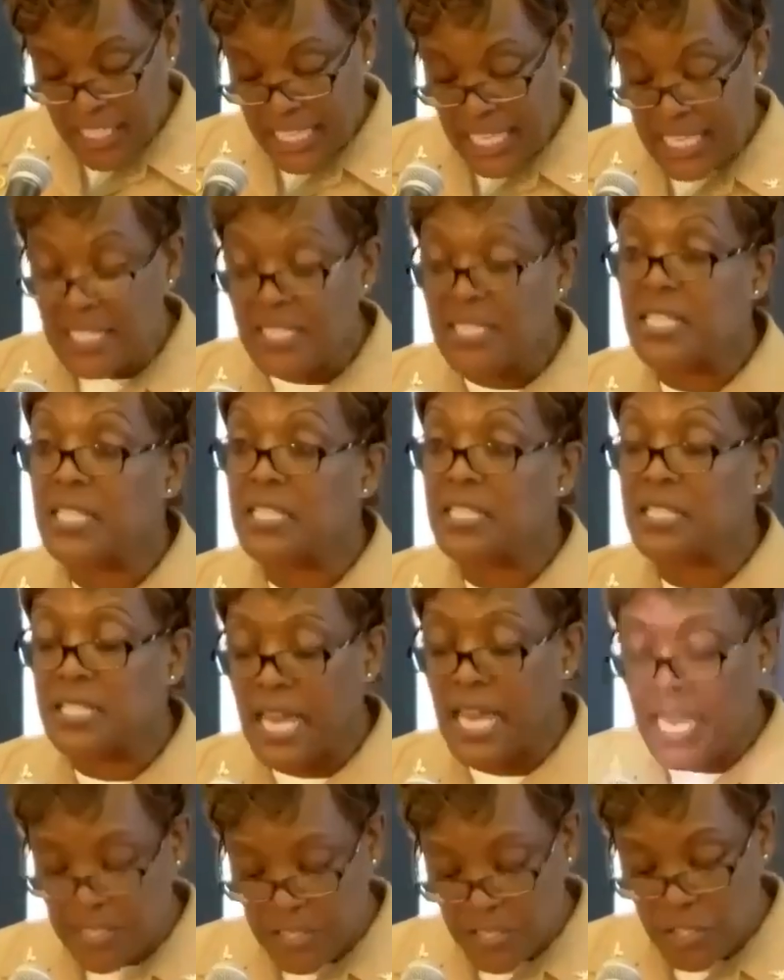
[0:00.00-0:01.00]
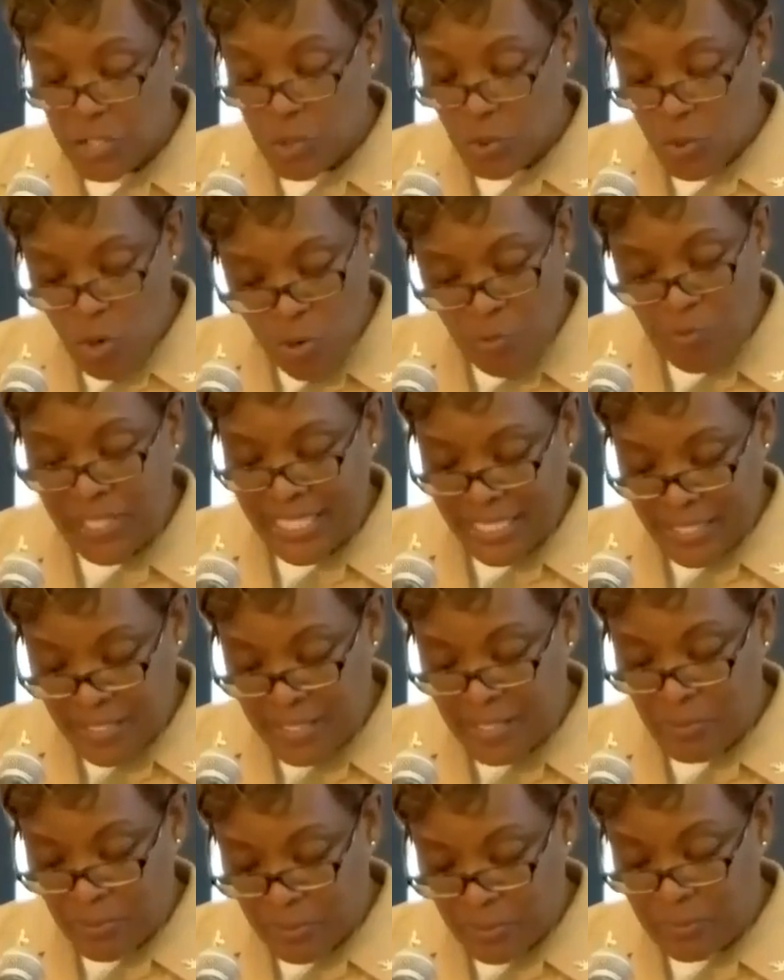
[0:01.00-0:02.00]
to look at success
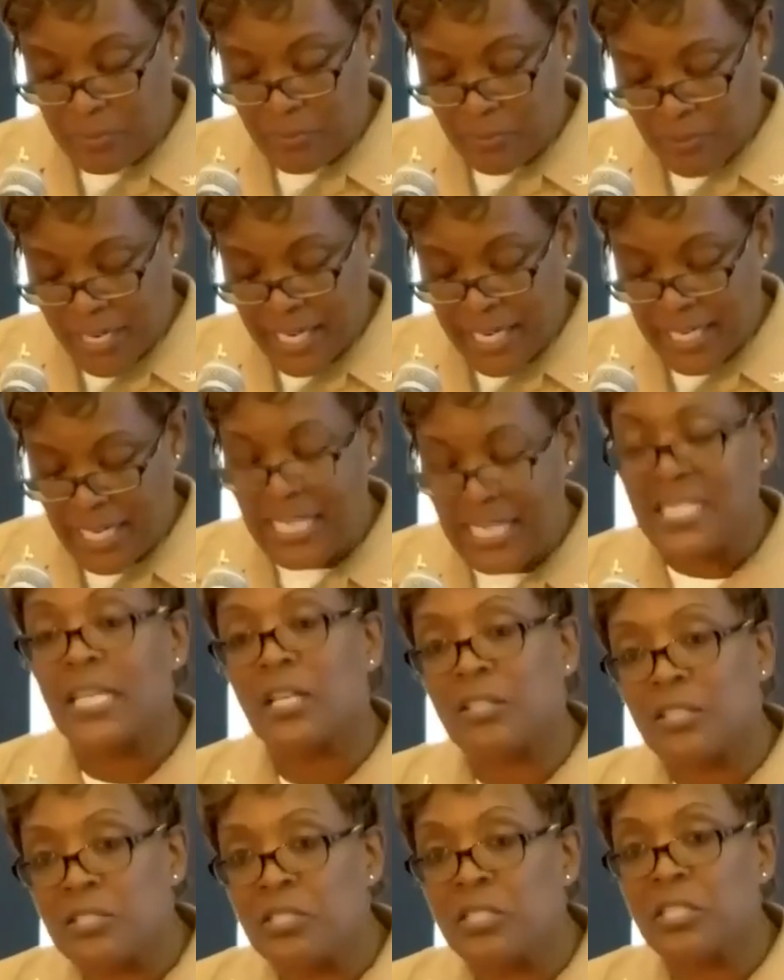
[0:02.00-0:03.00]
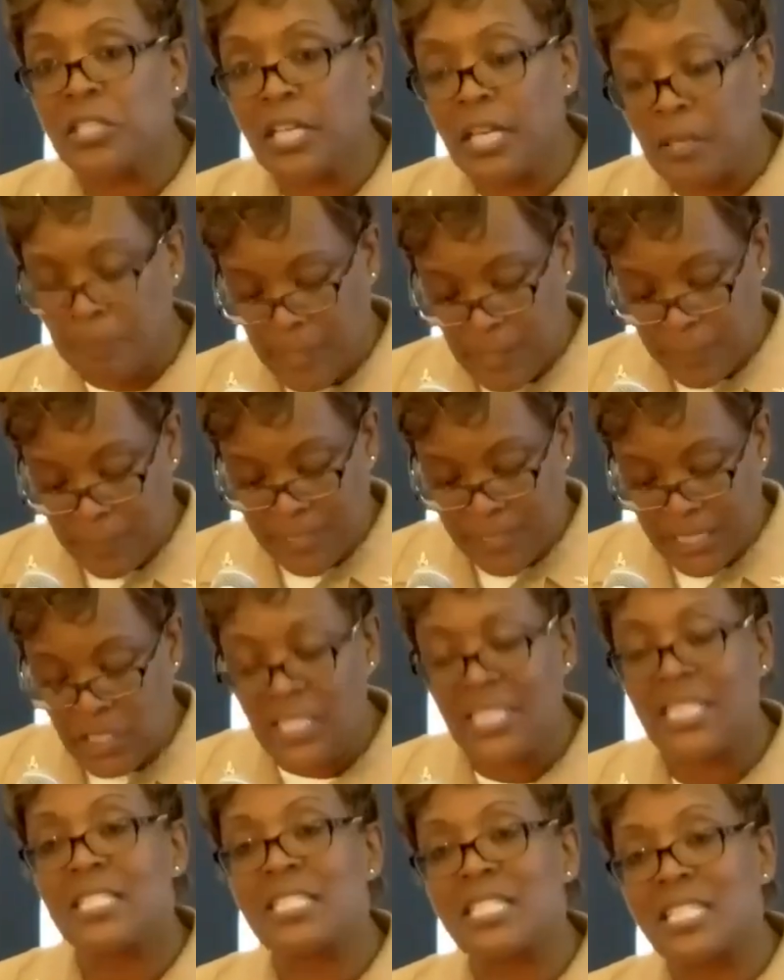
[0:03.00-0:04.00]
stories, right? I tell this to young people. They
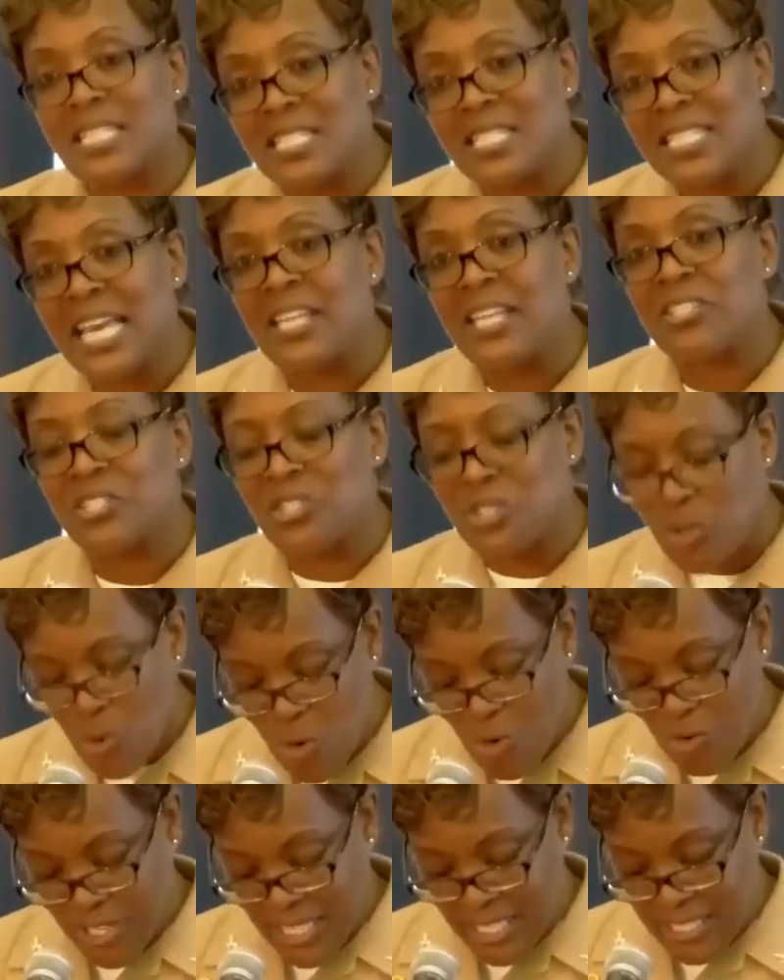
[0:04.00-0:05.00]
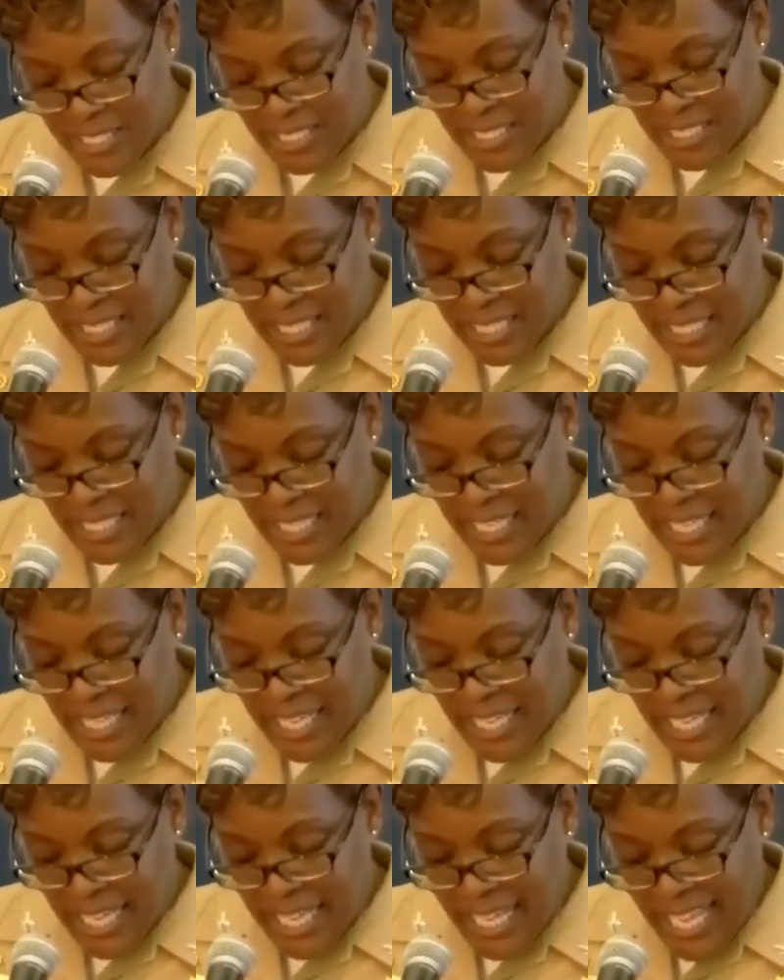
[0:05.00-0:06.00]
look at success stories
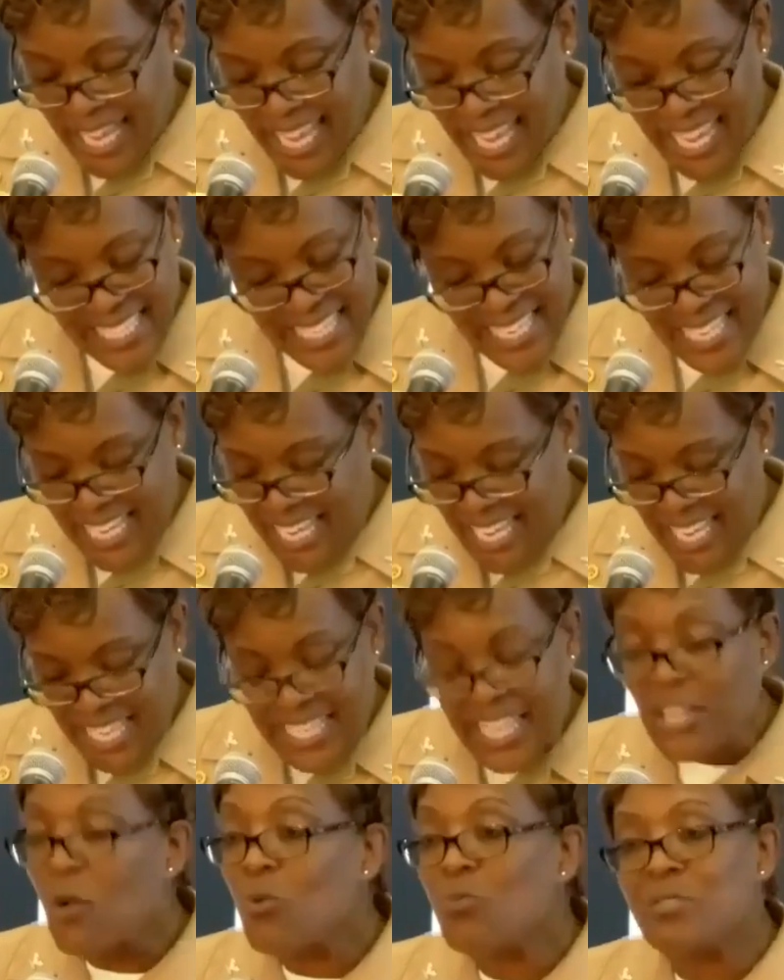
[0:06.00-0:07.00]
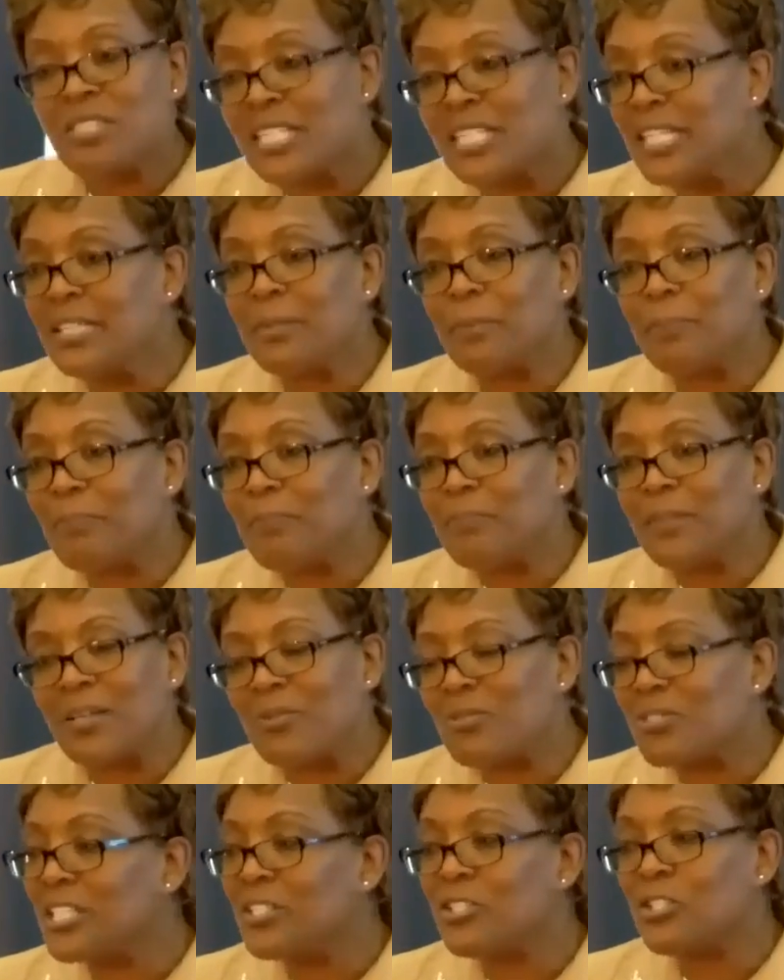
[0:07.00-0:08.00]
and they don't see
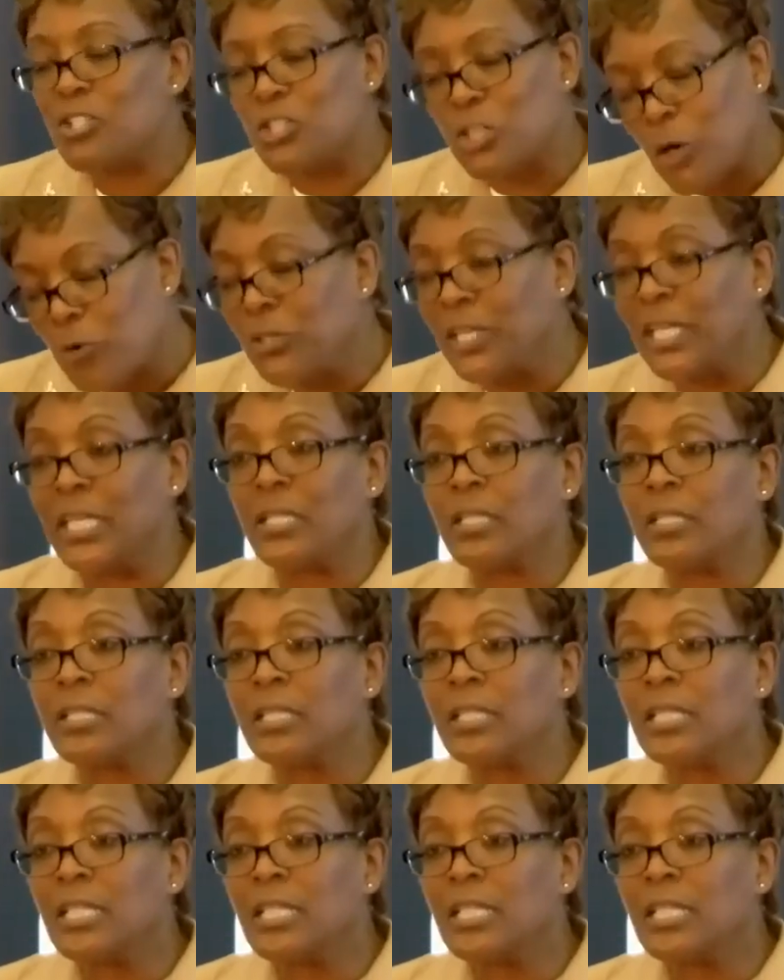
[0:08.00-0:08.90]
the journey,